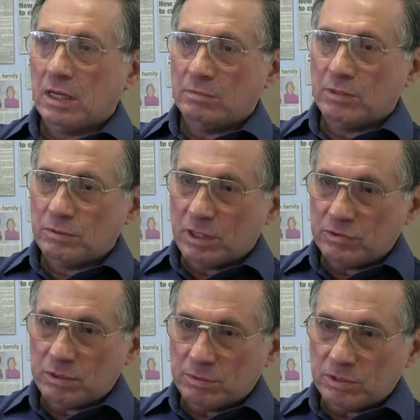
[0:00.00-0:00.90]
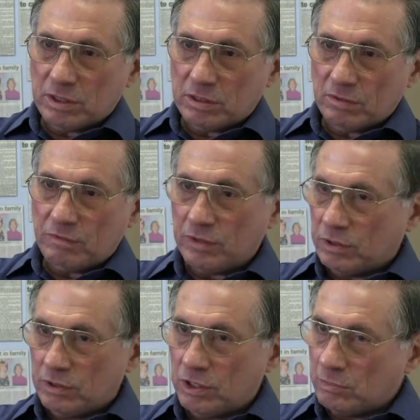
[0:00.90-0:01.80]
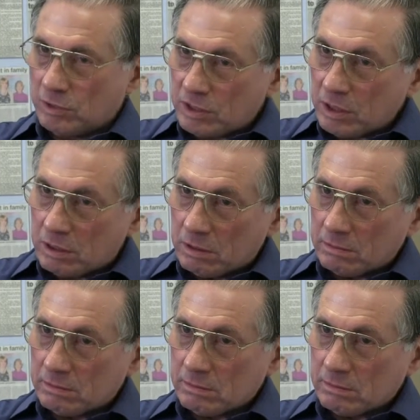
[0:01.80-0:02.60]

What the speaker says: And my wife simply said, "Phone Home Instead."